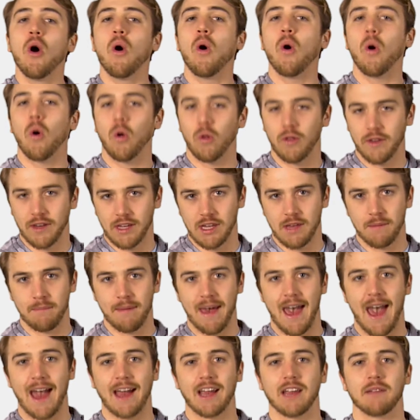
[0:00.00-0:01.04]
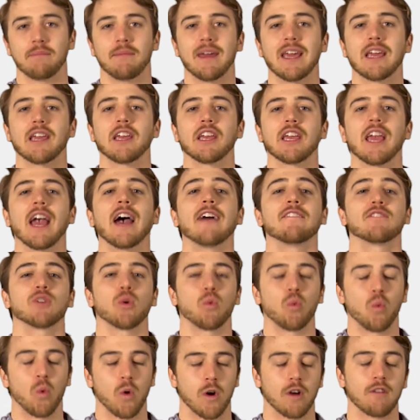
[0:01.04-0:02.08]
holding you back and making you have
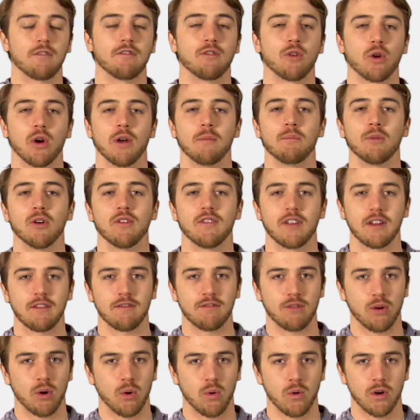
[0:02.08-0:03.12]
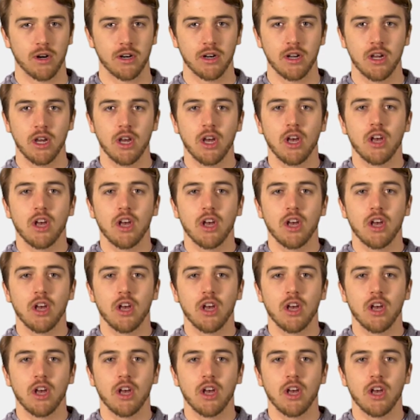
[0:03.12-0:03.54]
to work for it moving forward.